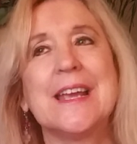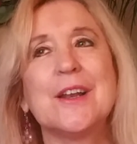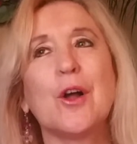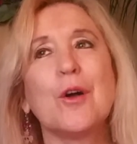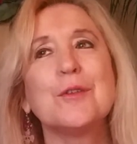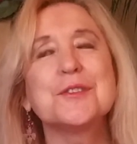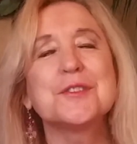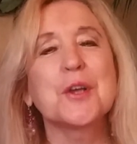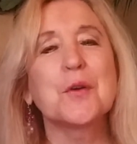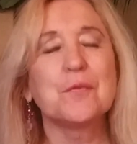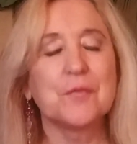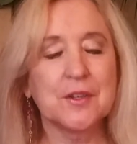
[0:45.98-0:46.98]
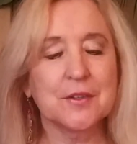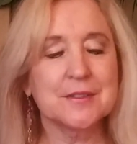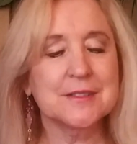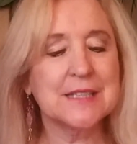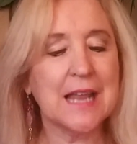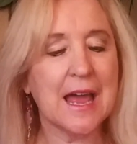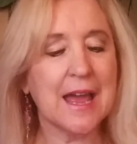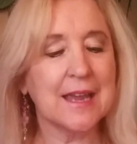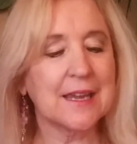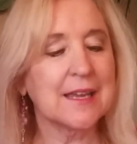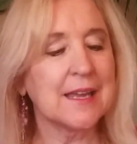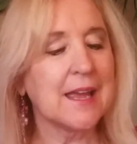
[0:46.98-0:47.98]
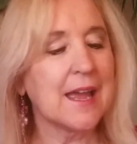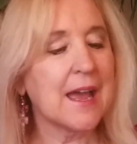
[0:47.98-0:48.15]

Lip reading: It also feels like